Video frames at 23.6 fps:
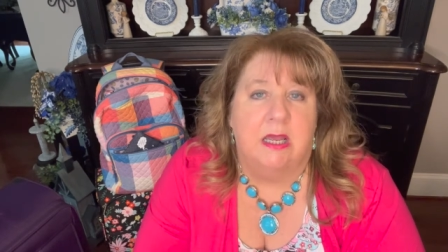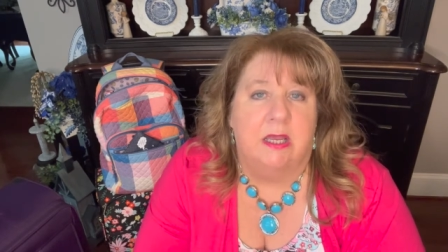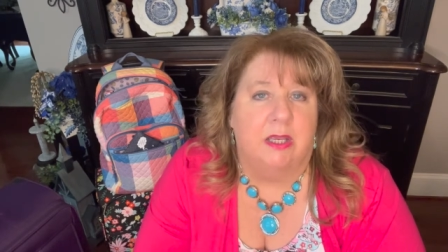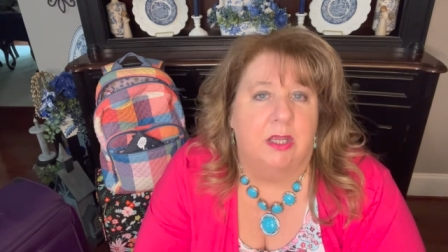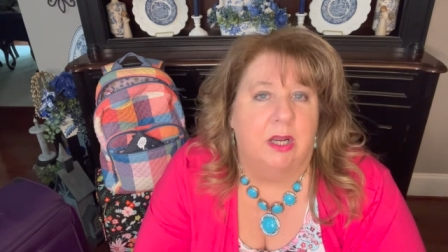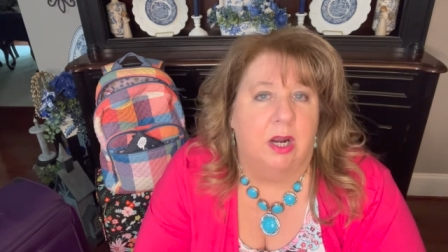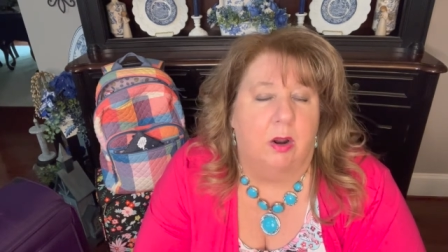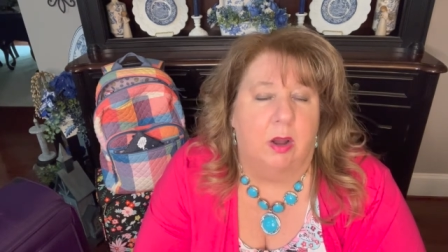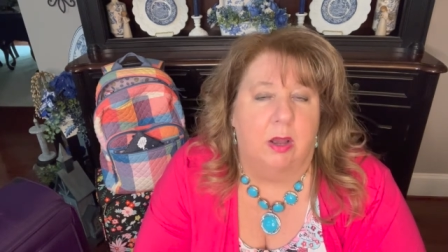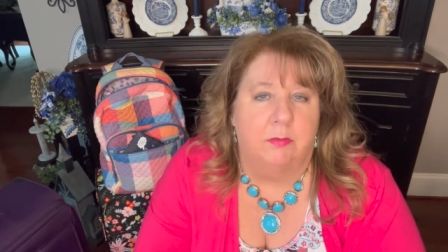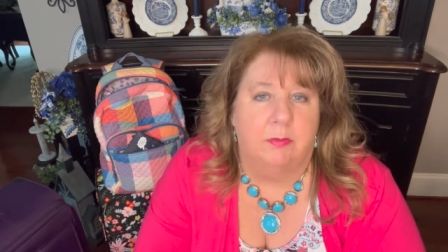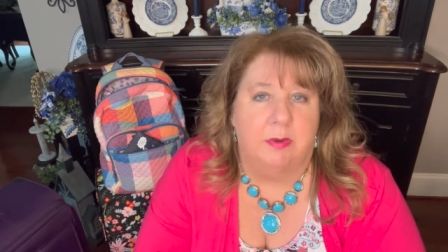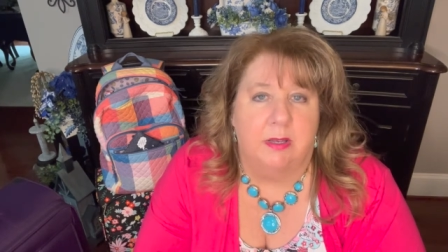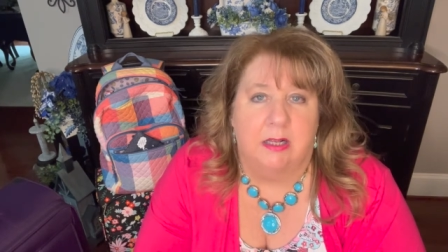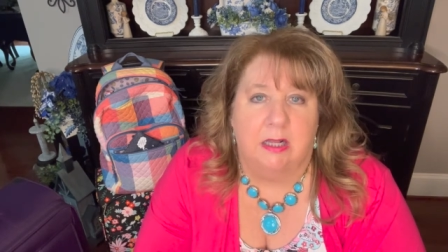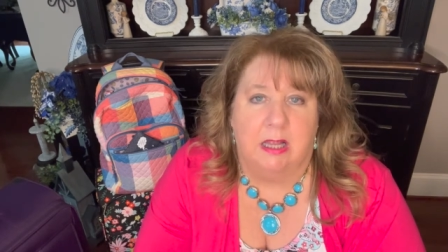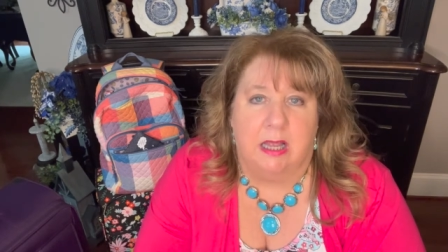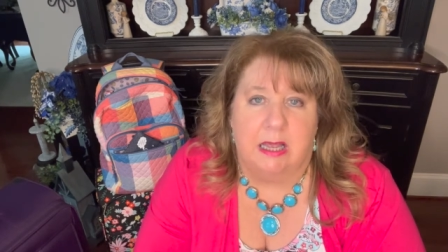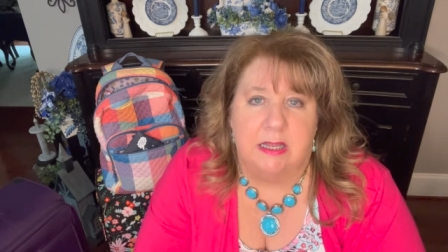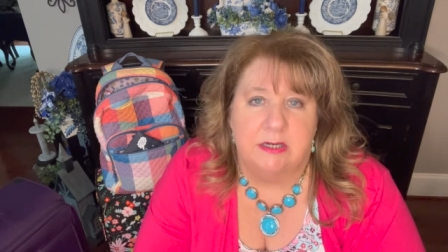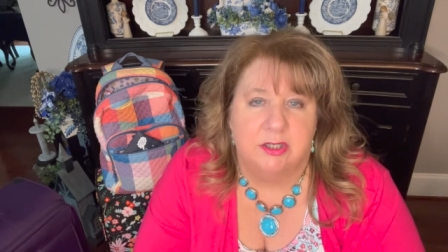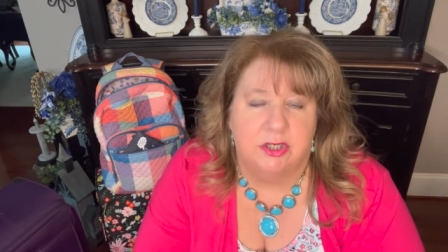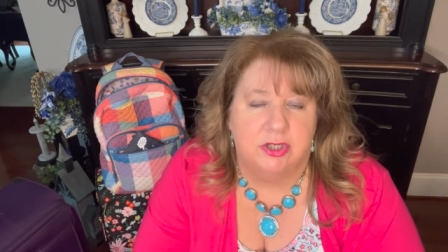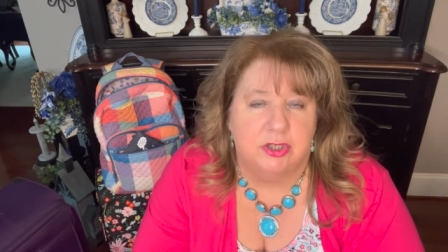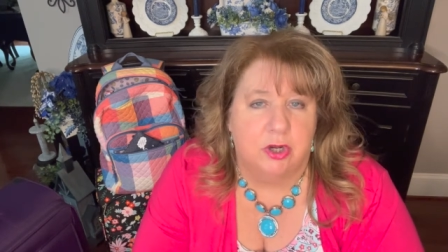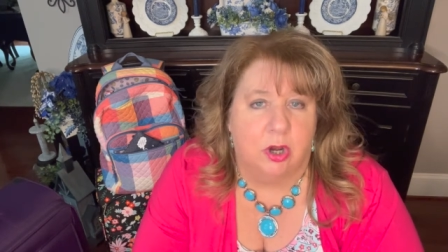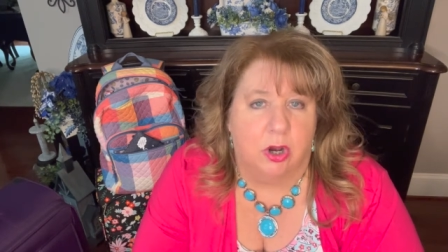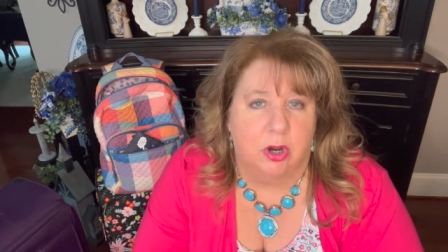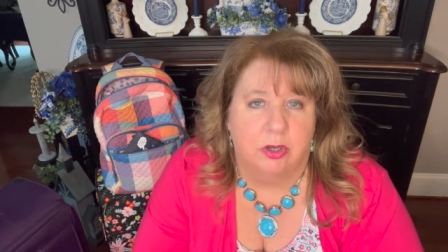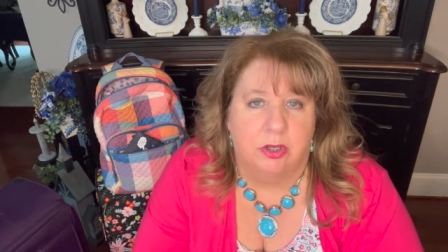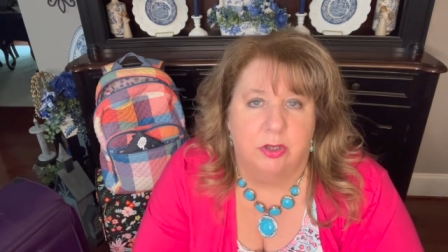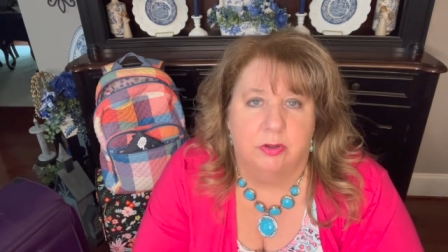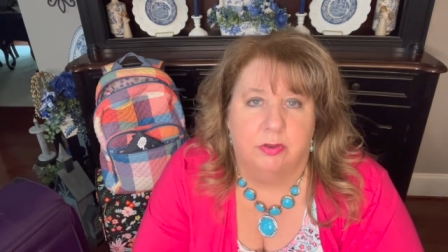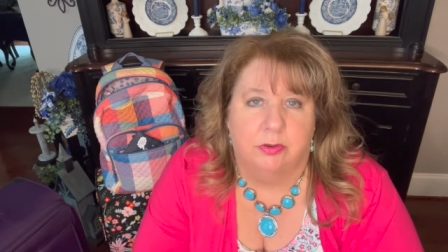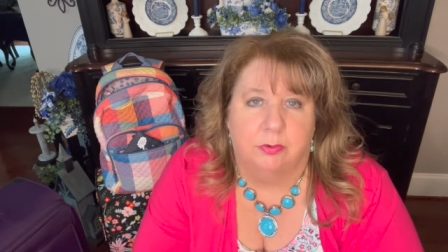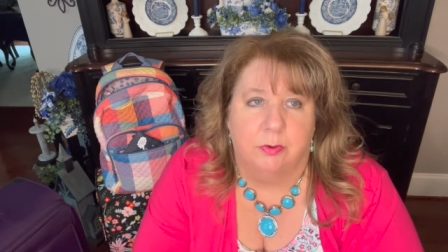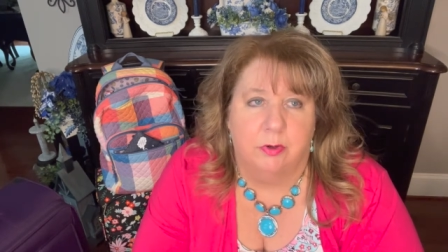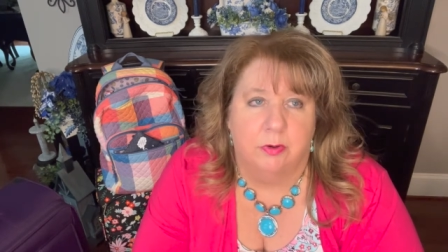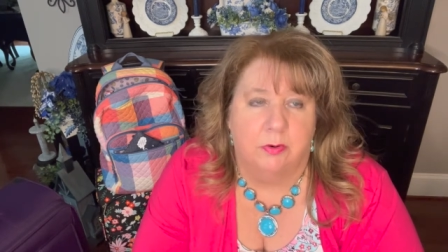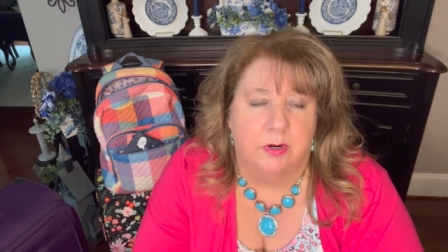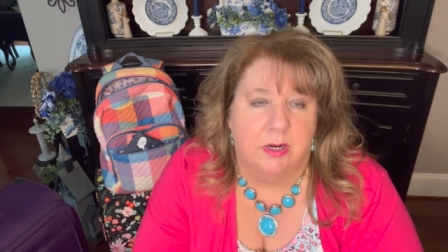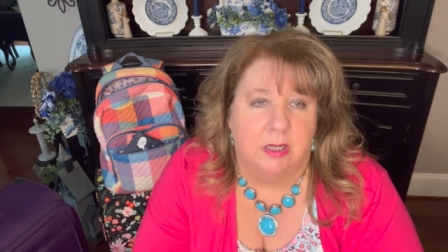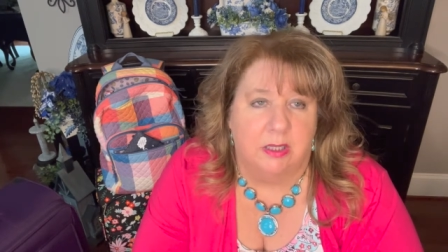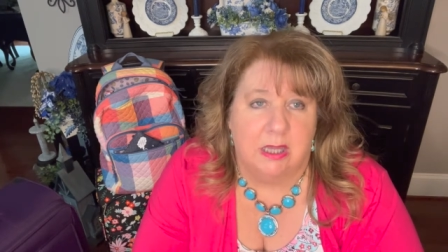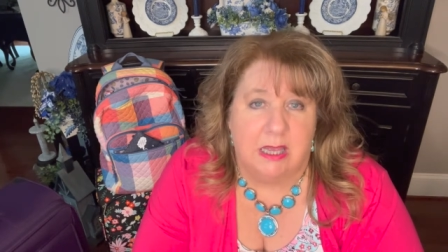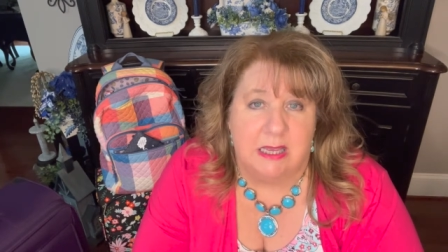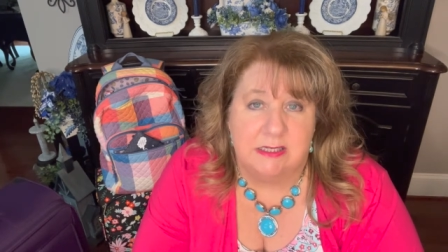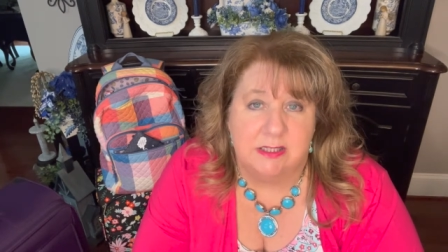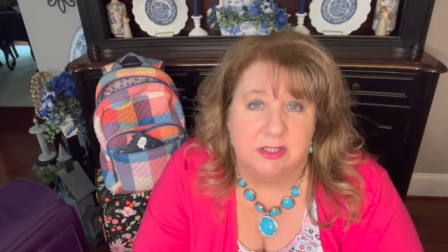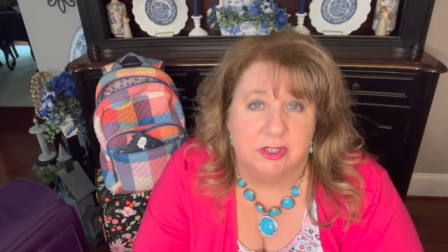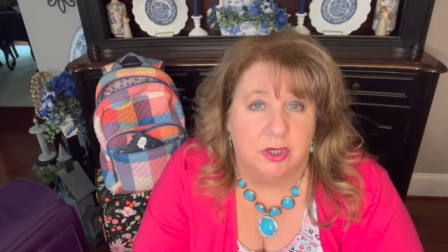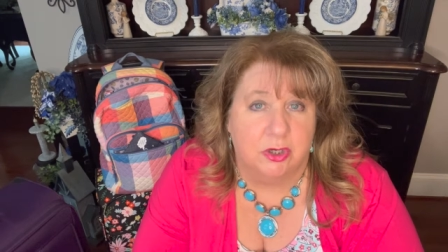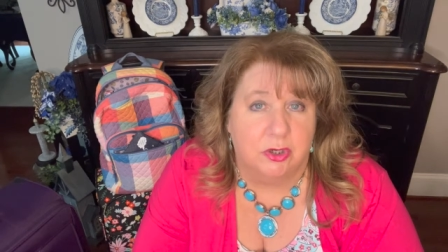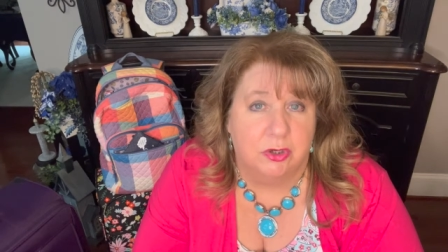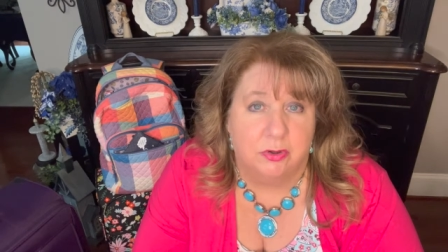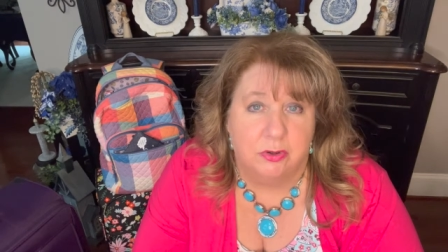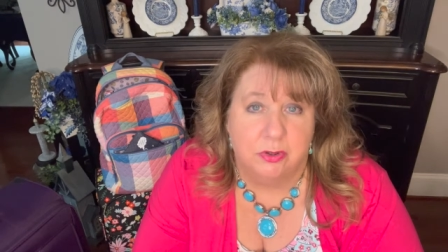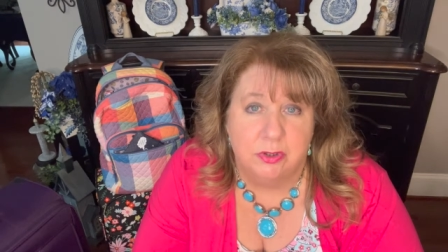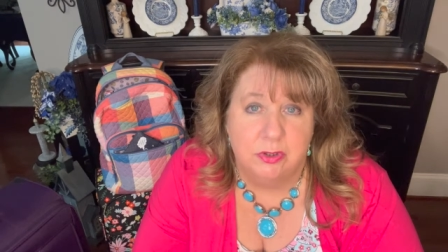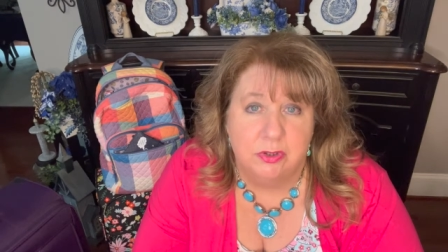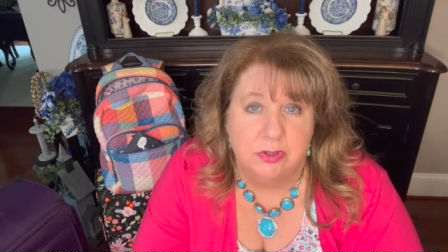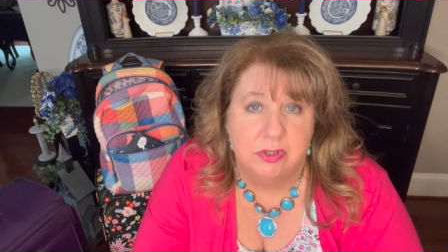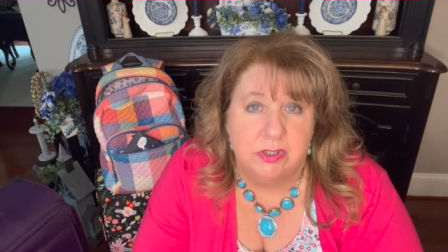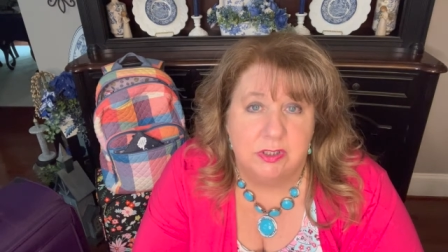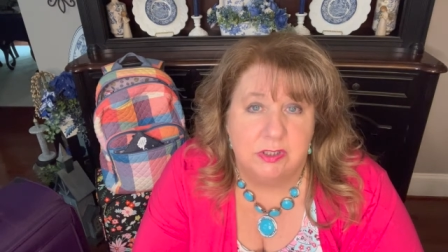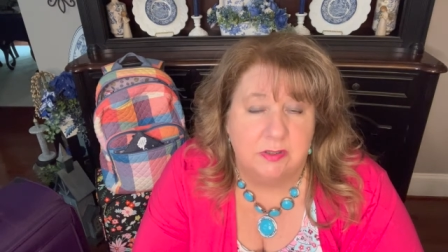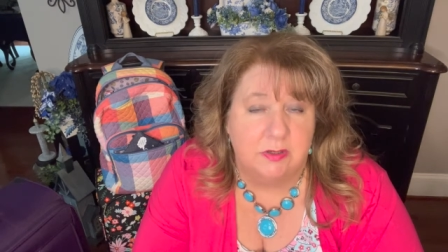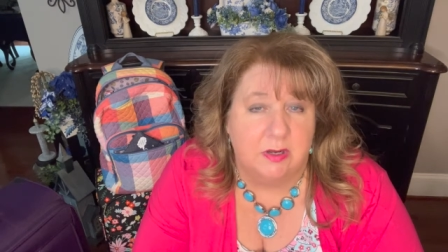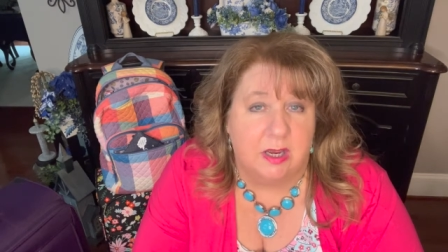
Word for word: You know, I'd be glad to talk you through an Alaska cruise